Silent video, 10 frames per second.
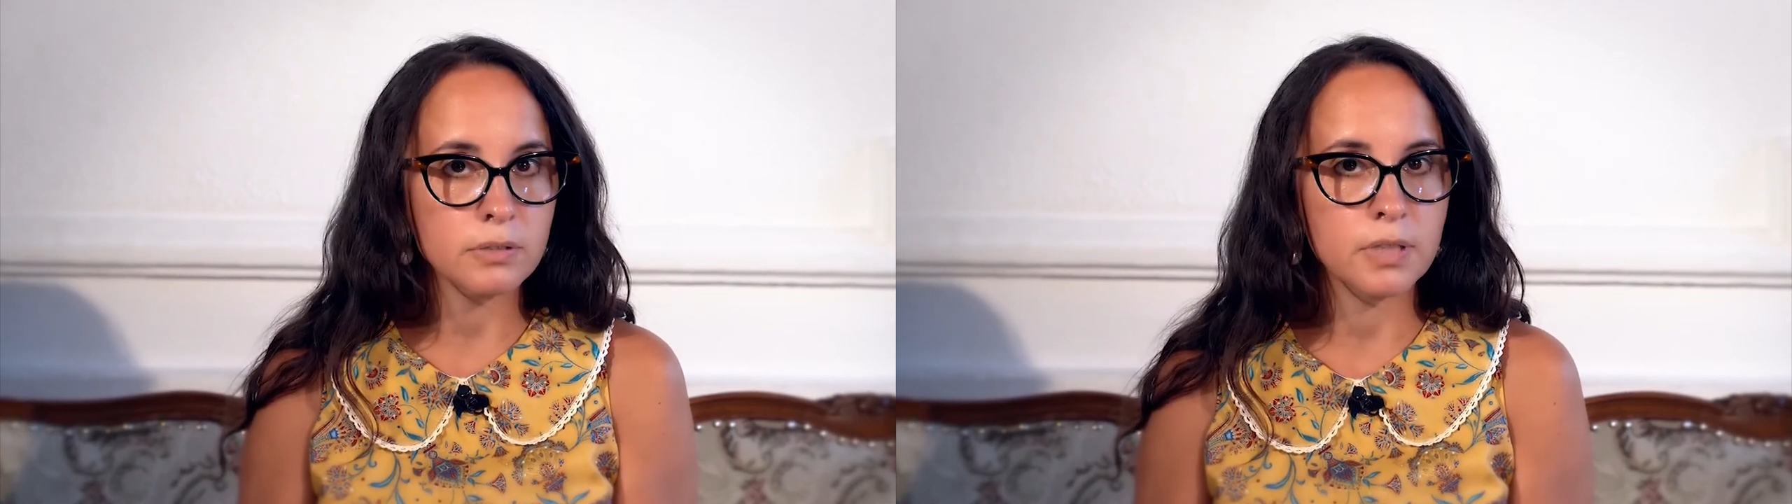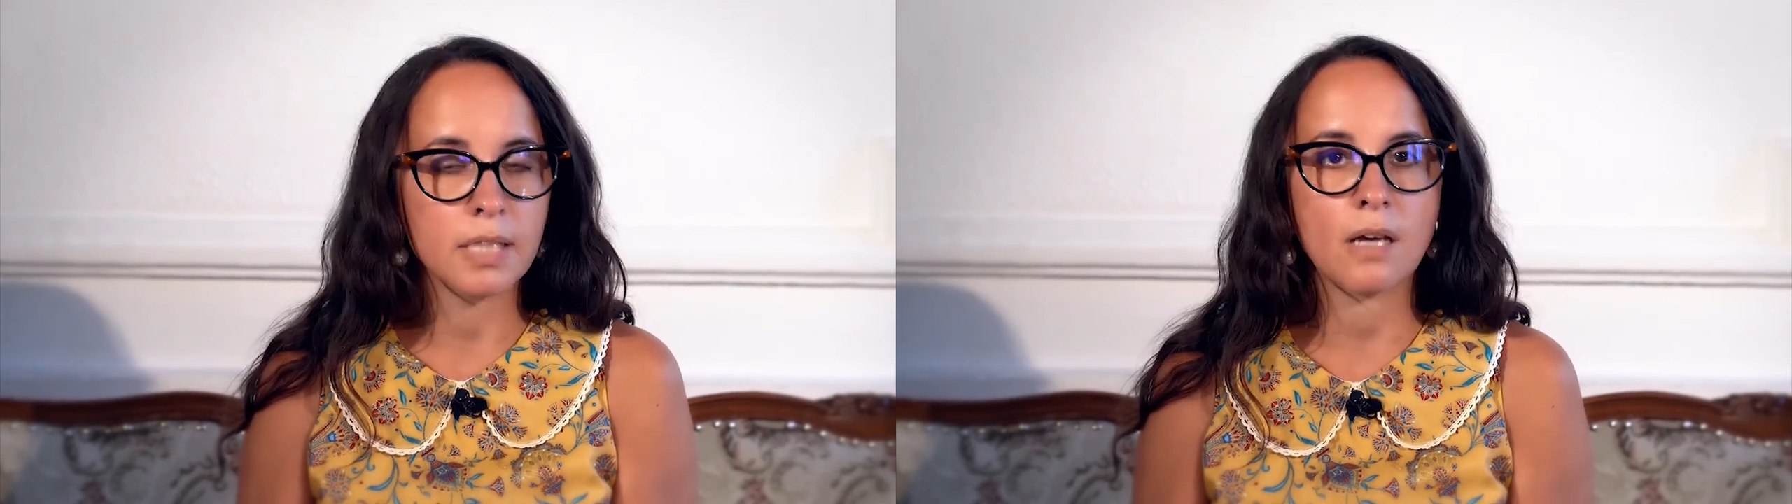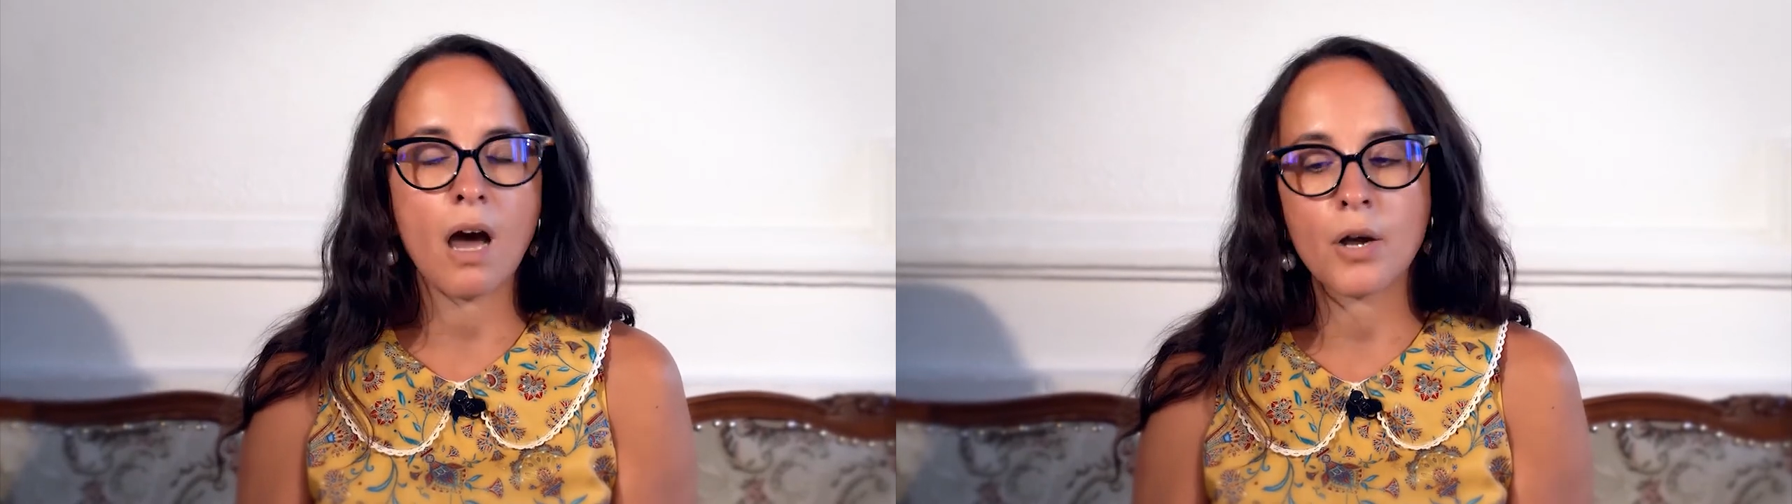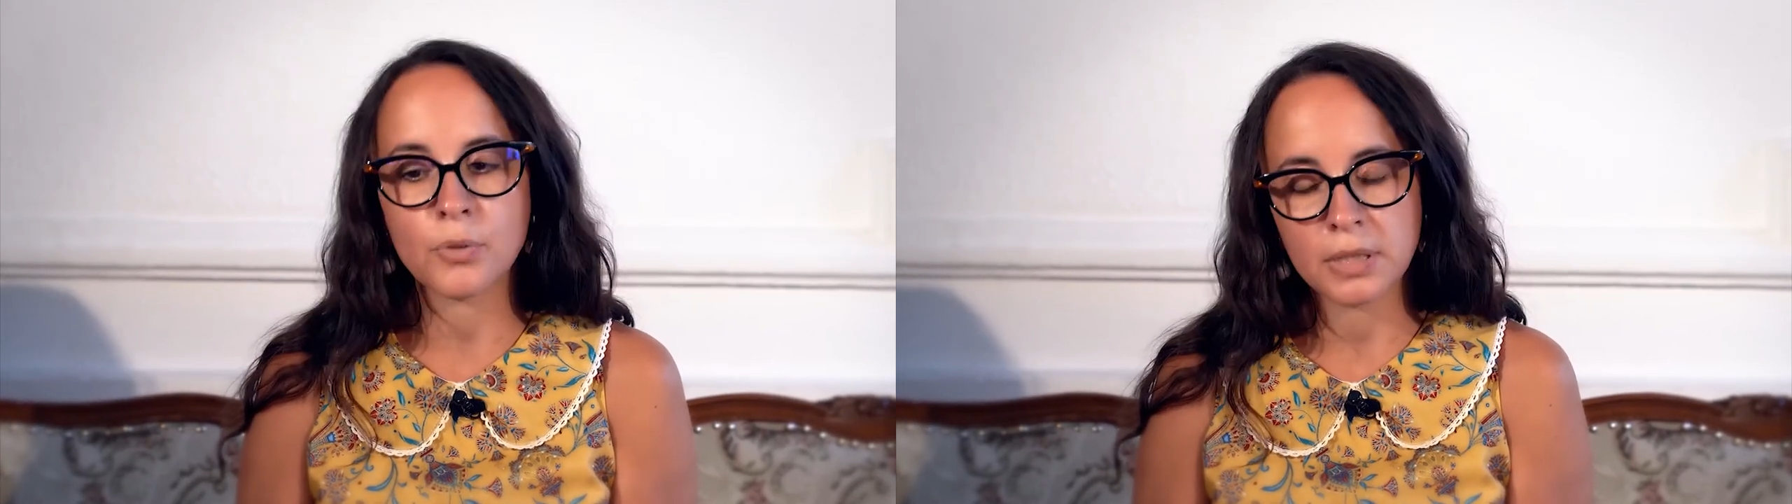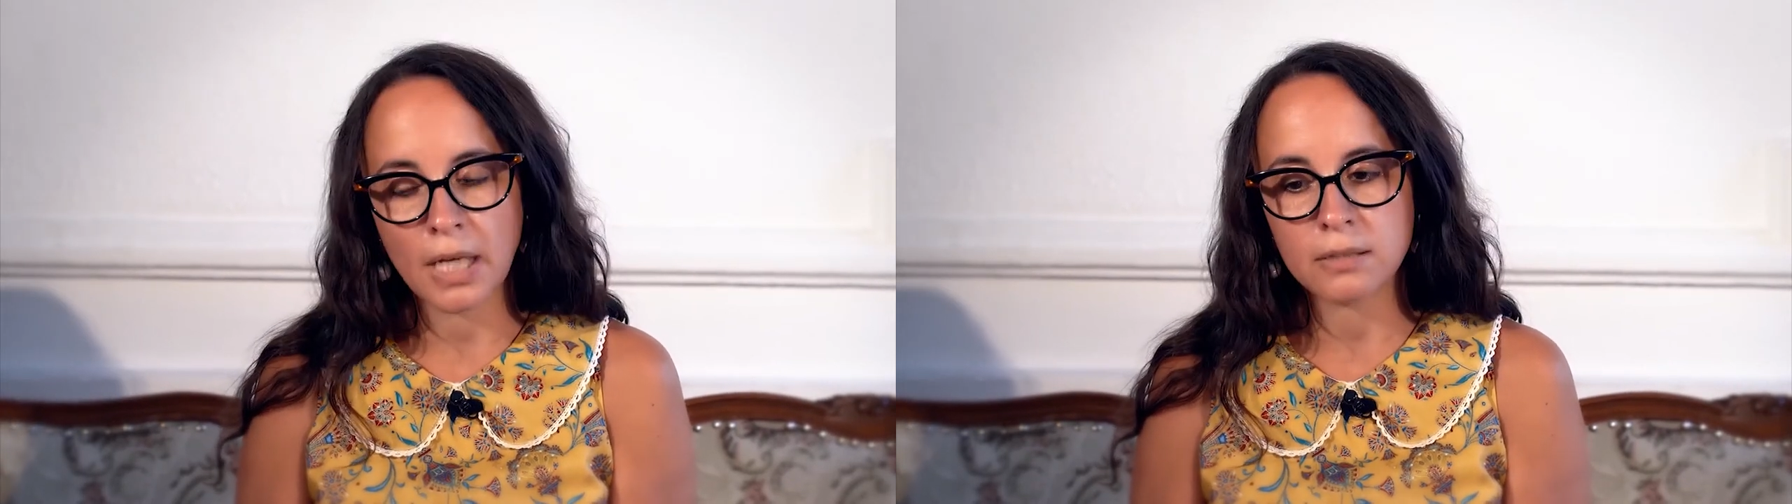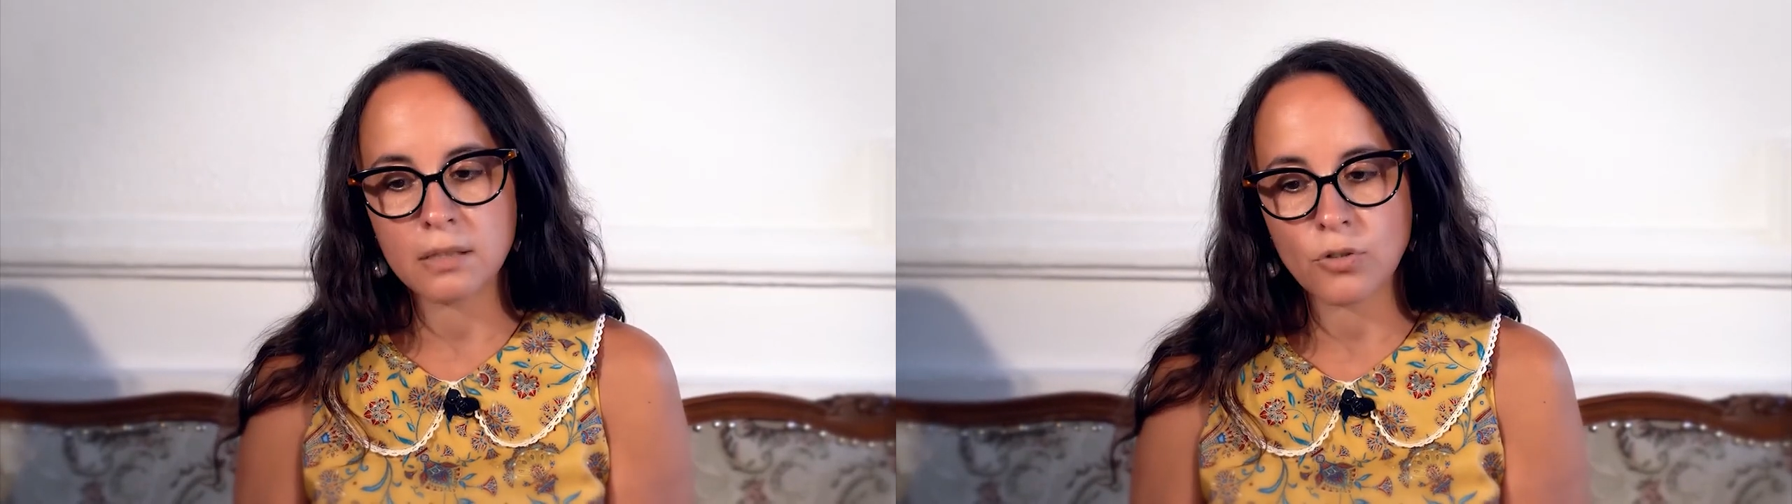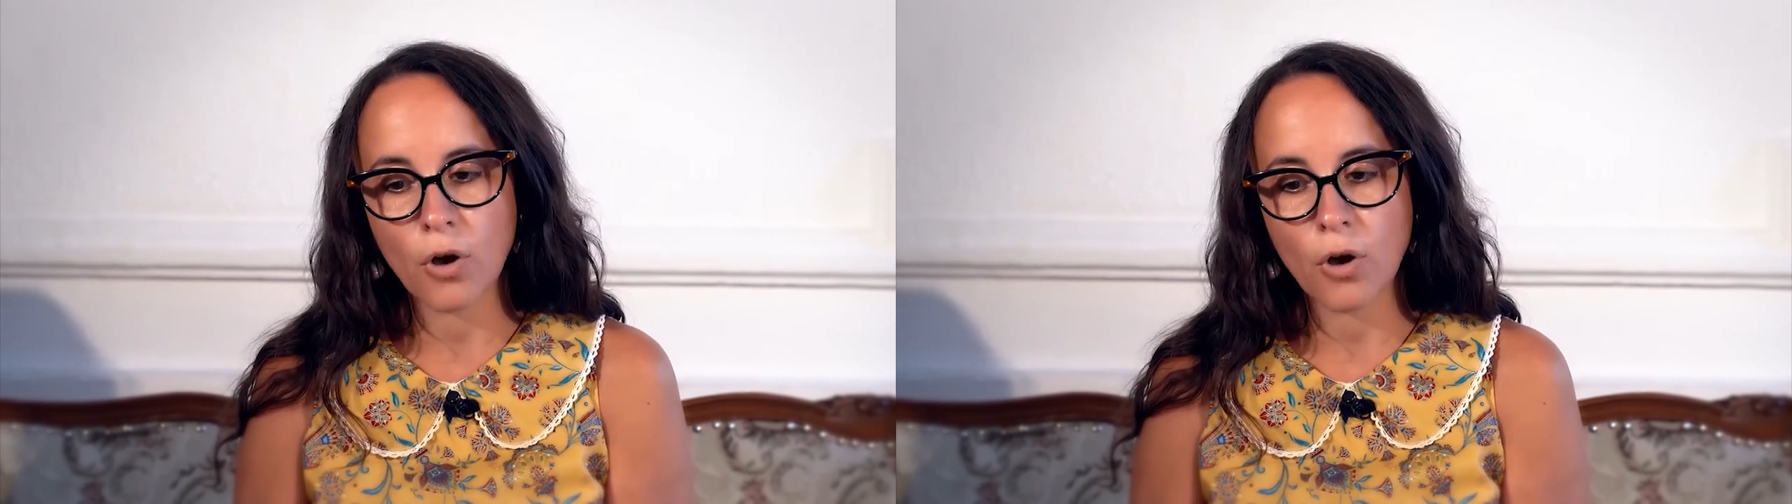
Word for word: that Arundhati